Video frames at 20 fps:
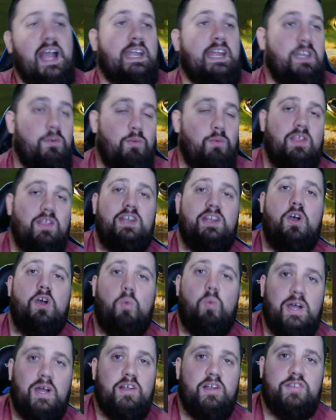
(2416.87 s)
and you really know
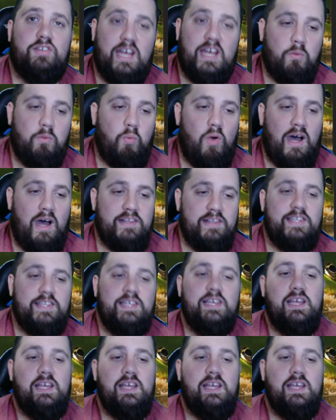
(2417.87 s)
what your deck wants,